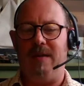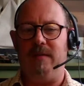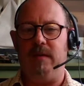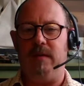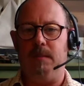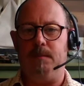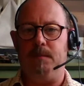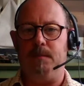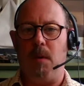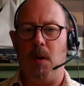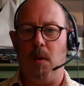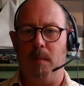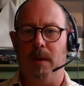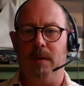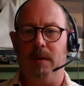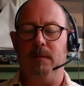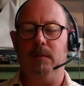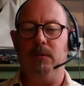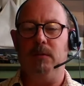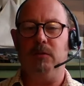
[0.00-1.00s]
heavy
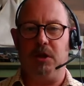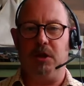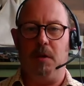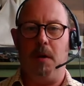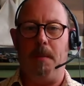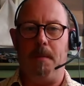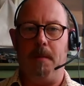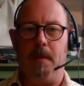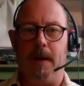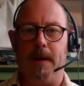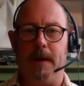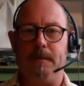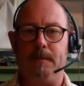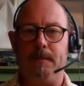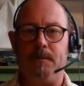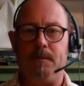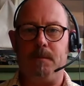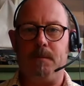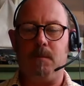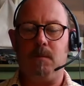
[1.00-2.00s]
bomber was going to operate,
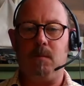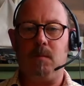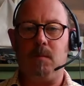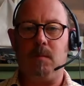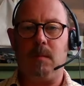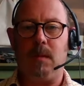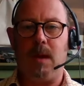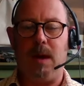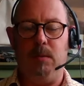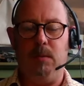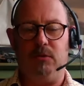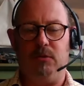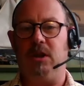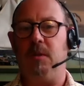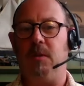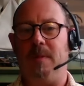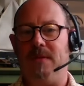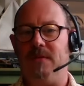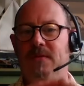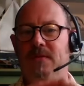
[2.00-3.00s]
it was
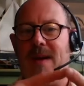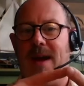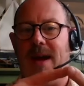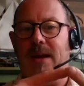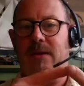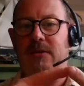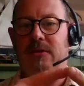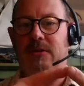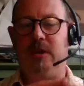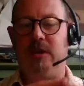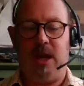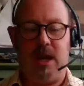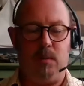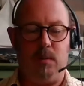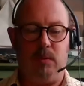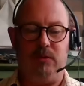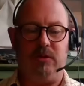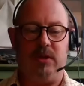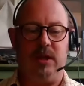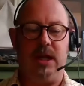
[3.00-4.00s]
going to be fast,
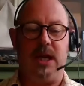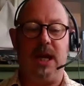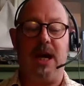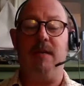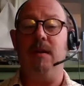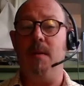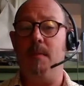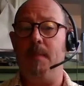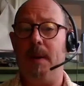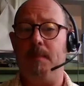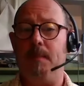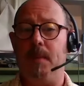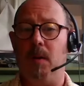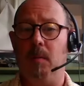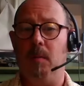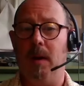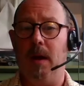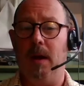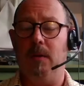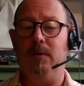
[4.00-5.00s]
it was going to carry a big
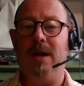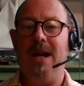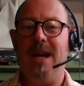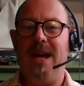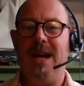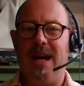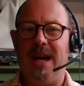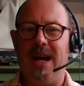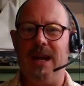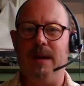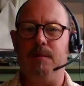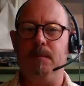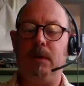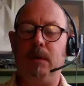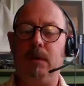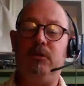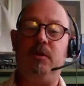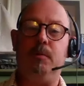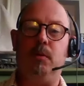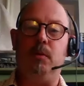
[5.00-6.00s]
bomb load, and
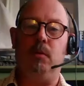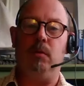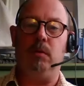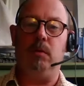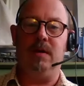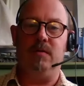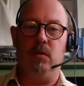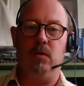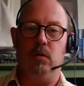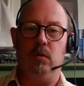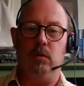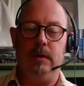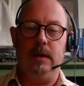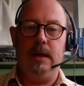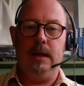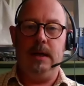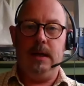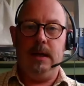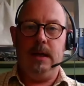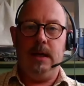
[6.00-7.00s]
most importantly of all,
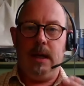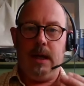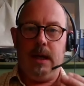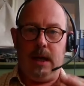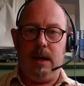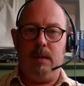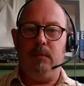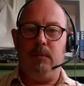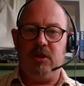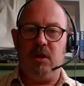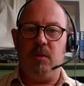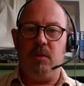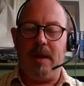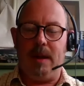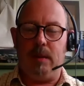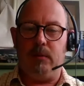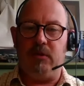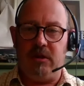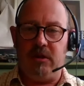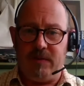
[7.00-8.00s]
it was going to be
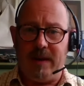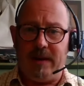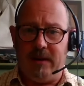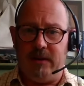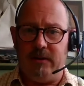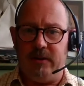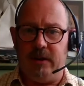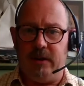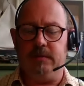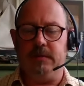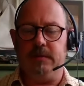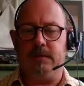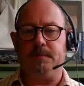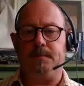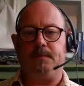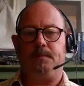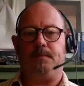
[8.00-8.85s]
able to defend itself.